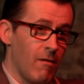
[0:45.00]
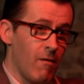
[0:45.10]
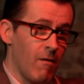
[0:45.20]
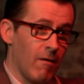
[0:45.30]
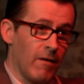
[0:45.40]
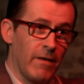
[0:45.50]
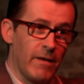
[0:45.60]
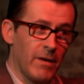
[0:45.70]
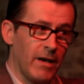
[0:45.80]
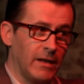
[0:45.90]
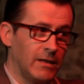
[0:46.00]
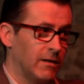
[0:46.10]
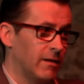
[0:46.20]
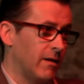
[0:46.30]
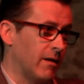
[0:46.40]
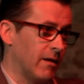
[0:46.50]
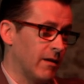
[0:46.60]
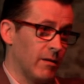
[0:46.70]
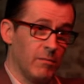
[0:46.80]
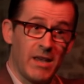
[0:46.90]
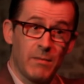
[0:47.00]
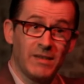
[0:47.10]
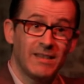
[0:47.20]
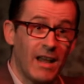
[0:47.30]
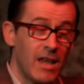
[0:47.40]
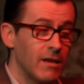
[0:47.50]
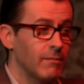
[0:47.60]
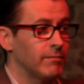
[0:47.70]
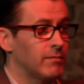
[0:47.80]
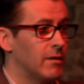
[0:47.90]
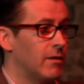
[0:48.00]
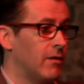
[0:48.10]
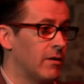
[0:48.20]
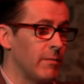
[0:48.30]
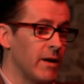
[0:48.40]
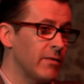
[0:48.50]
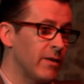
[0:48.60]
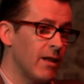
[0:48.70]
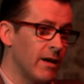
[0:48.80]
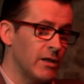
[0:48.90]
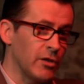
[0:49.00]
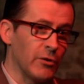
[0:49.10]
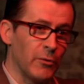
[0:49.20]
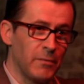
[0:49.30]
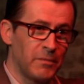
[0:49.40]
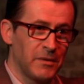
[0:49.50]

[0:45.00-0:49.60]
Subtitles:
or they might make a mistake, or they might even lie to you.